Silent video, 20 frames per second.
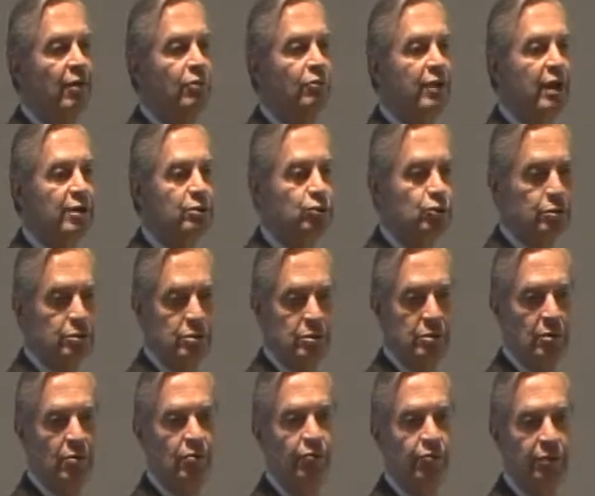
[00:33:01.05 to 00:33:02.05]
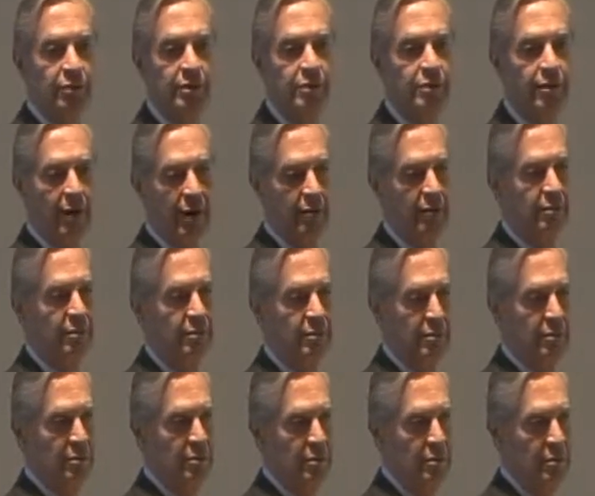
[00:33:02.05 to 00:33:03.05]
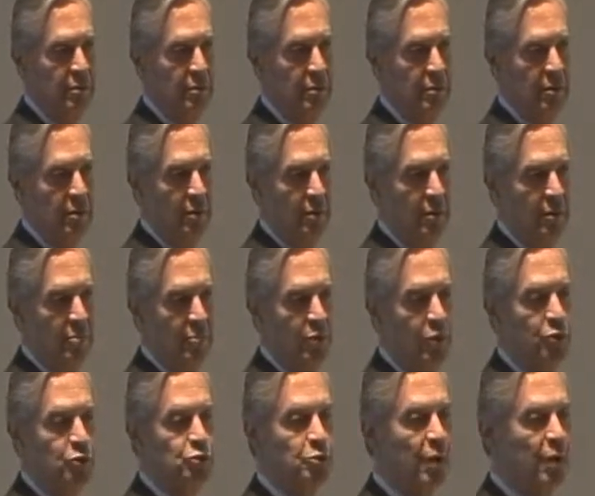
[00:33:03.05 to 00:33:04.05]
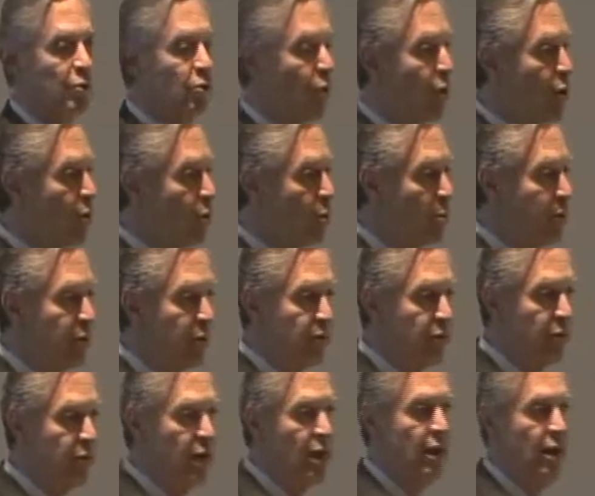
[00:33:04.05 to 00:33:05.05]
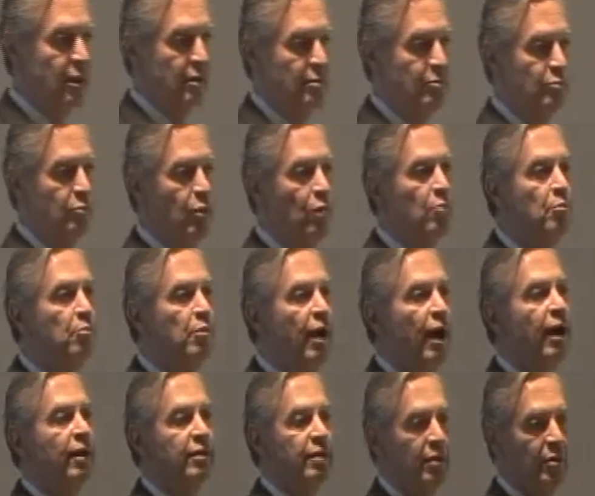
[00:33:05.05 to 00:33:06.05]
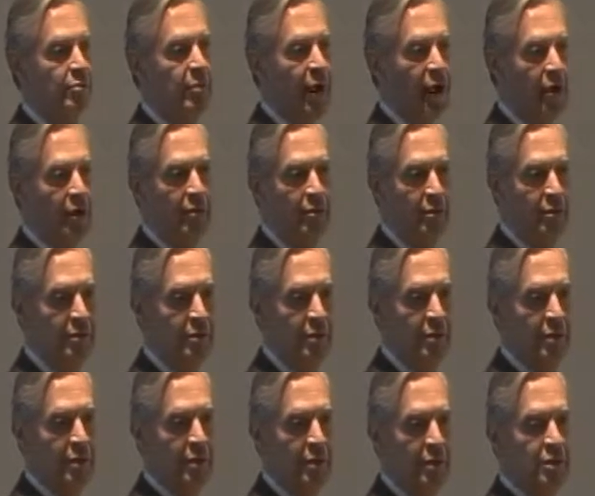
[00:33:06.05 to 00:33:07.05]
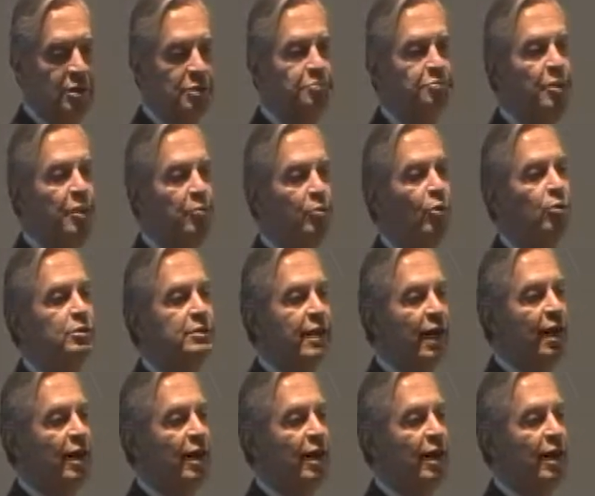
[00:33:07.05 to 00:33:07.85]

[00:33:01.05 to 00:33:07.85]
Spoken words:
foundations of free trade. Because what you're going to be really bombarded by is people